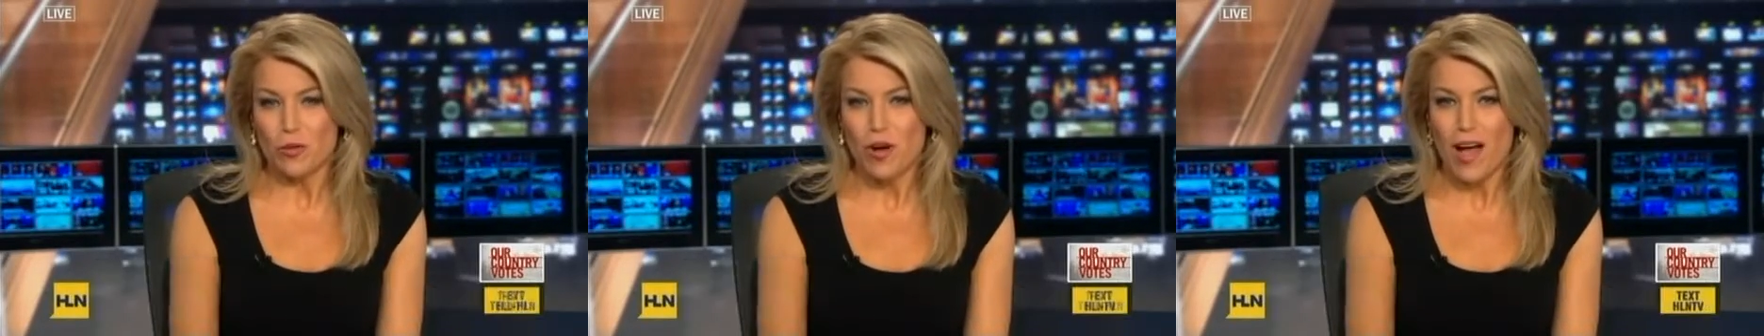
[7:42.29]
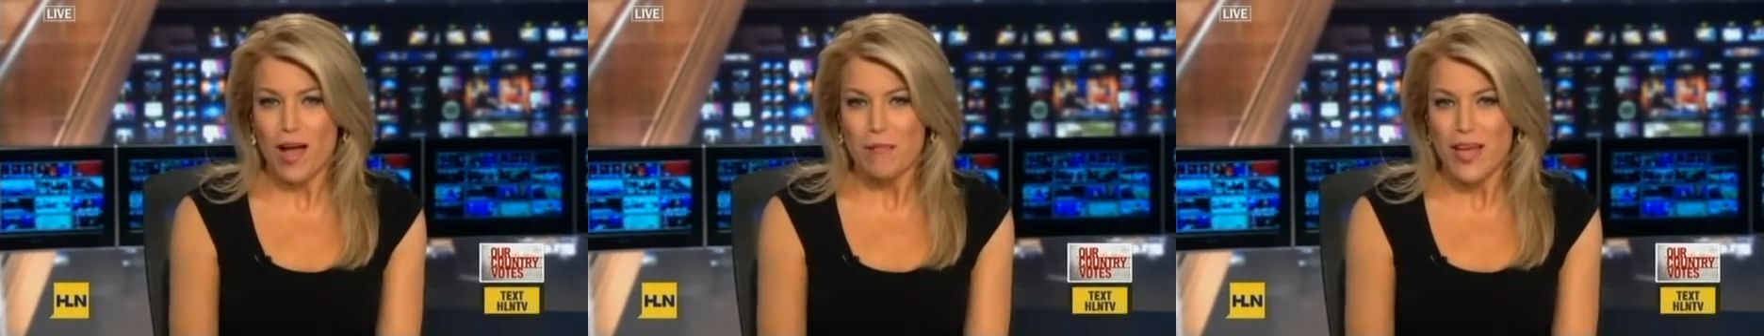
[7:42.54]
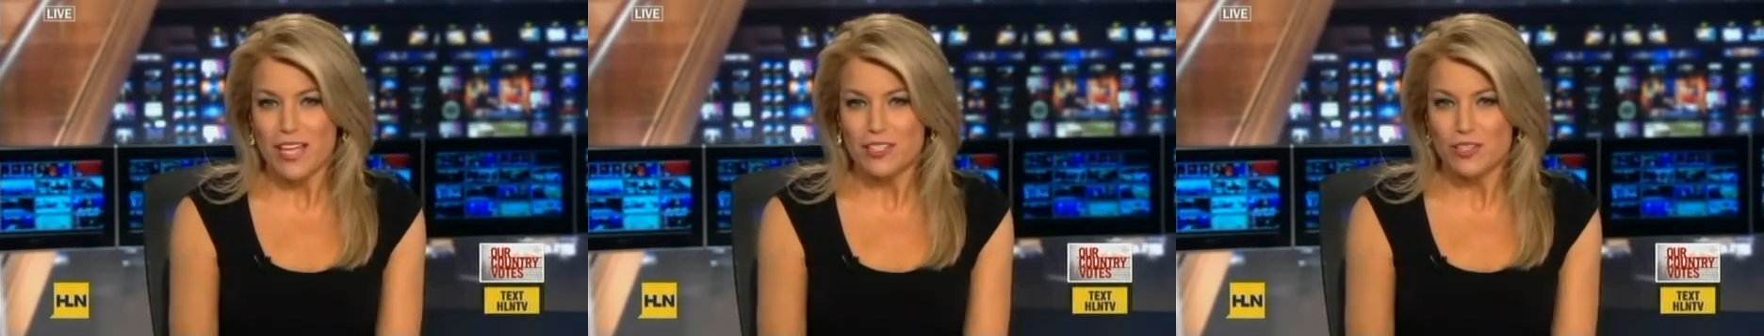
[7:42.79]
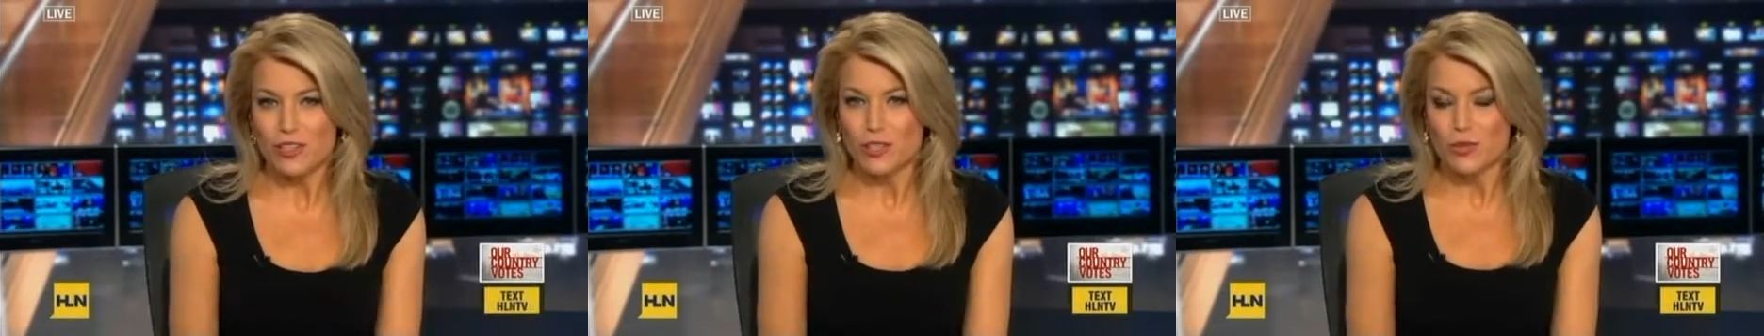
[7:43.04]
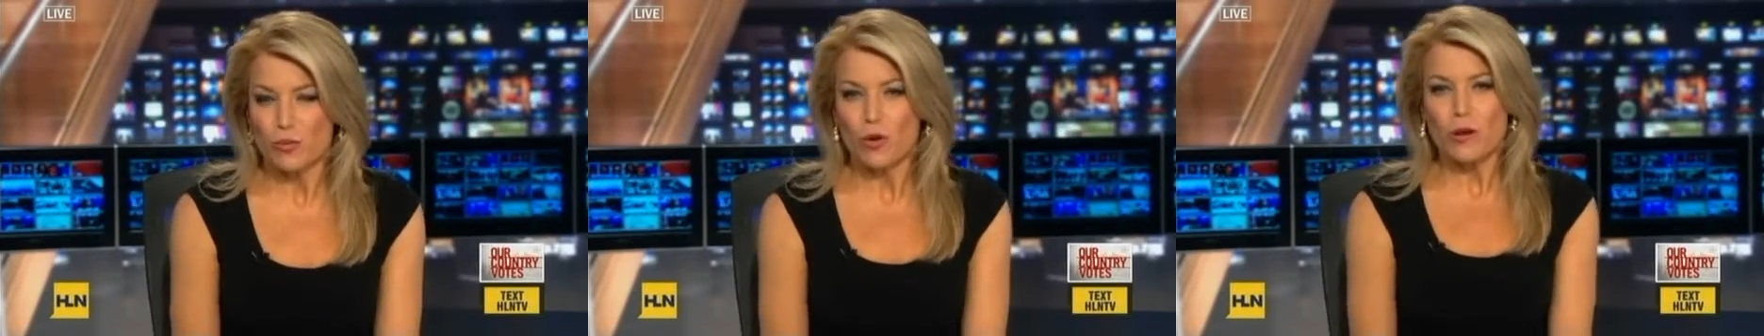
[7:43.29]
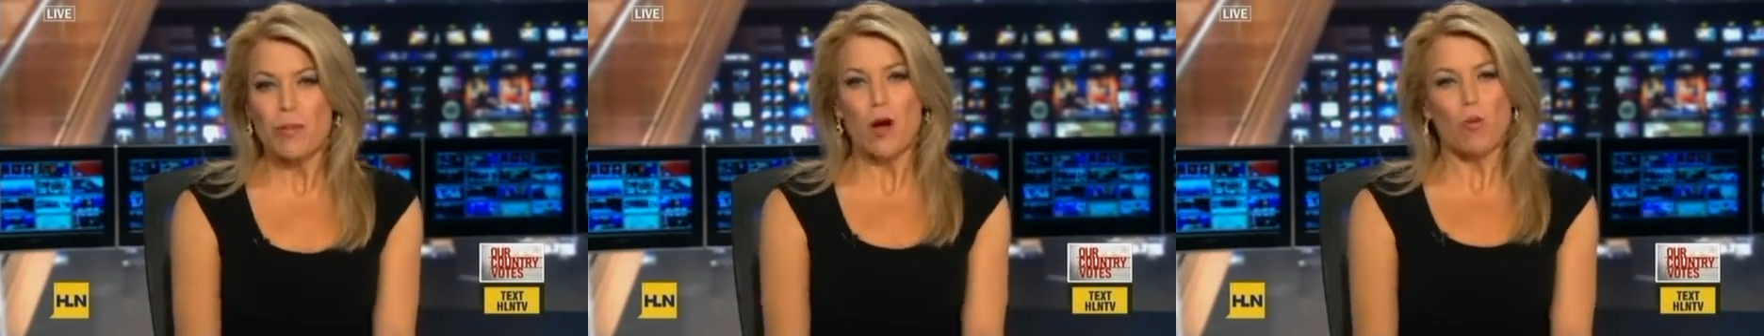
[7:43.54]
or iPad to learn
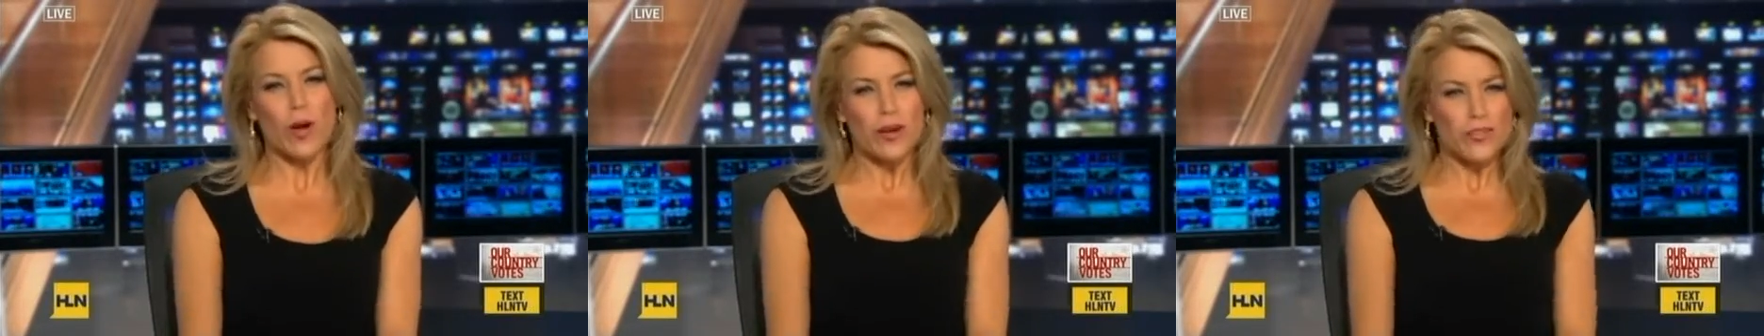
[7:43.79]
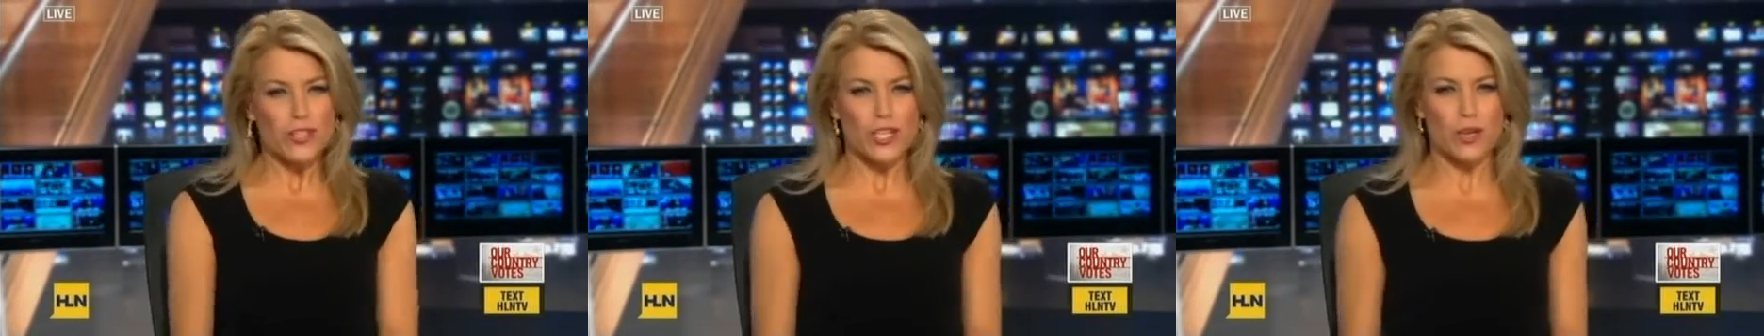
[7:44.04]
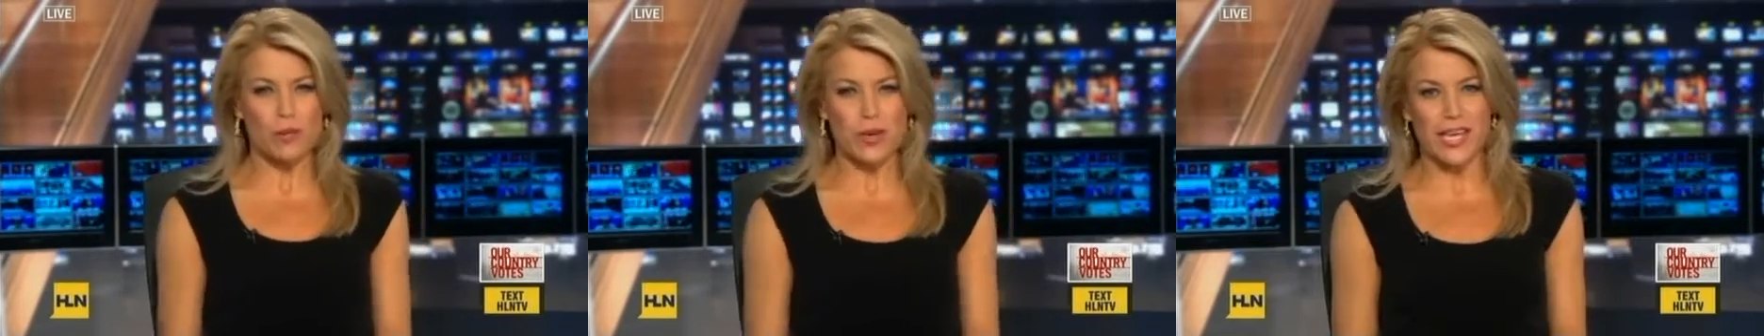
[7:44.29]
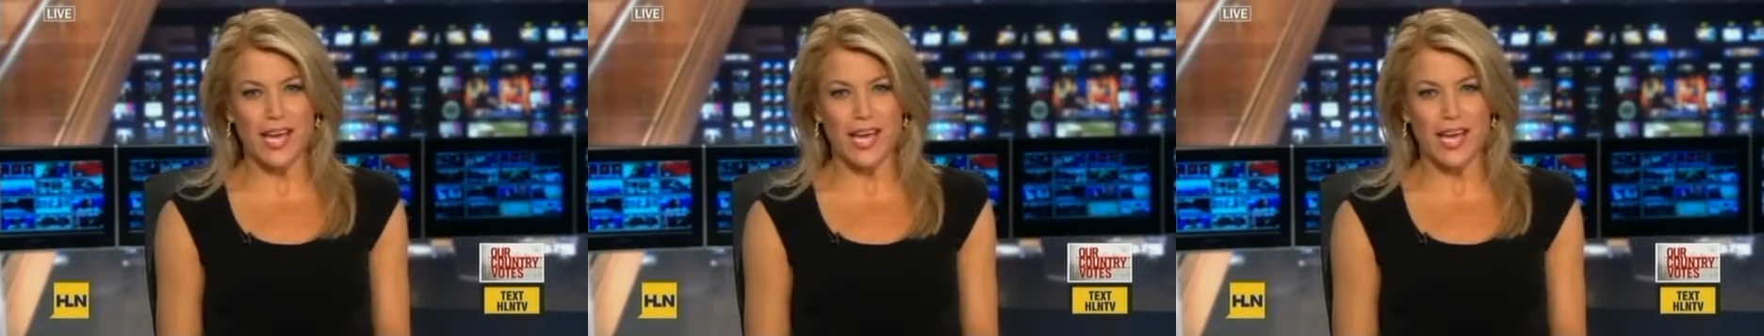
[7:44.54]
more about where the GOP